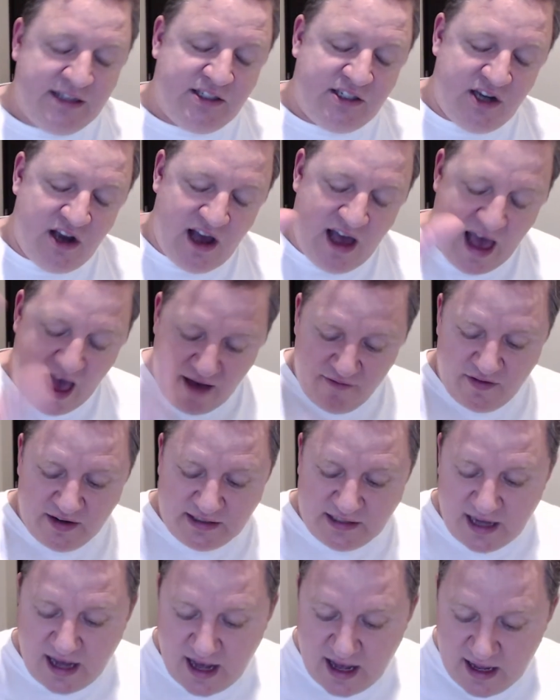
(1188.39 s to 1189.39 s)
It's your
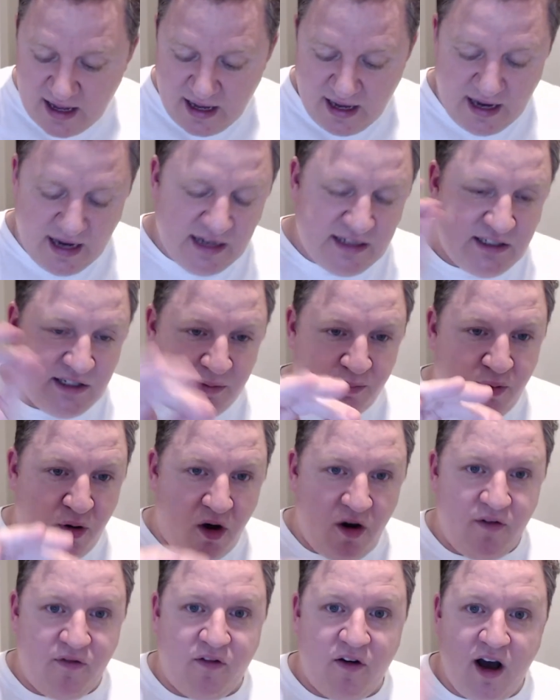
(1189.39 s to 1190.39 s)
avatar, it's your
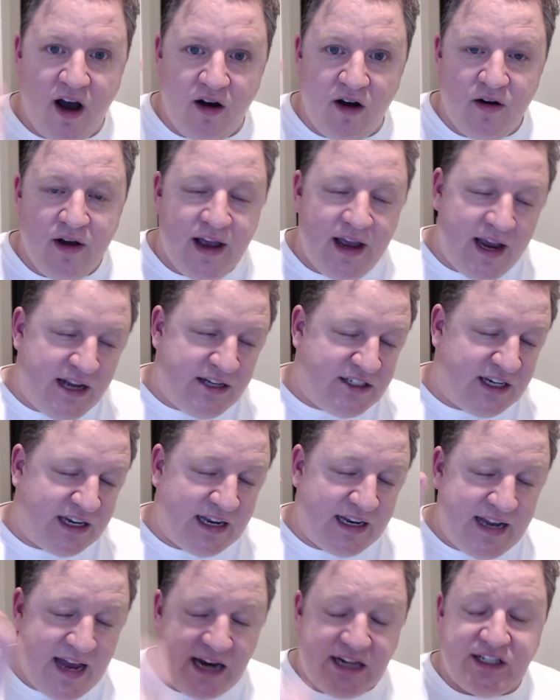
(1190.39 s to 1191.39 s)
profile, it's
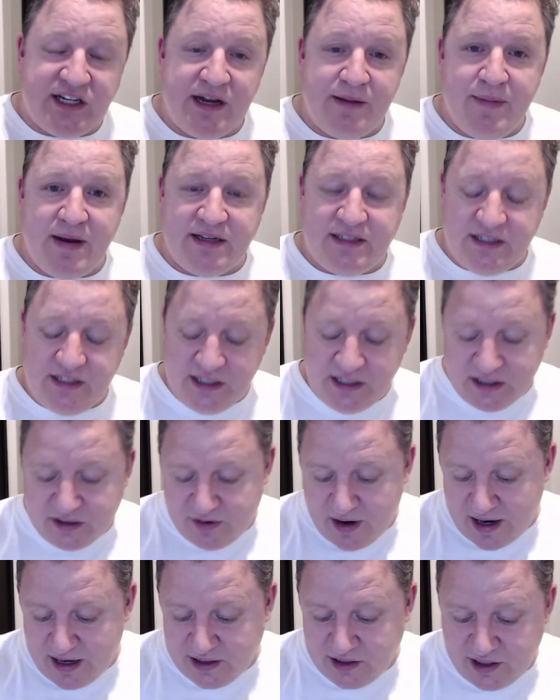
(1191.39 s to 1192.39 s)
your connection and messaging
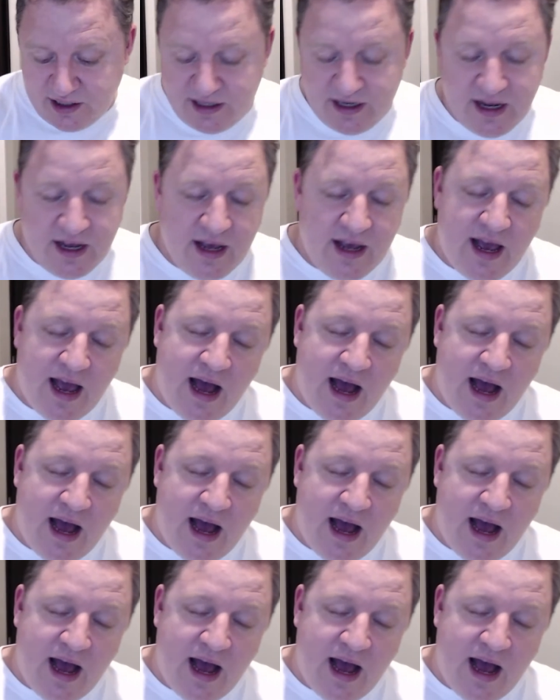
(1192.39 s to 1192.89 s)
strategy,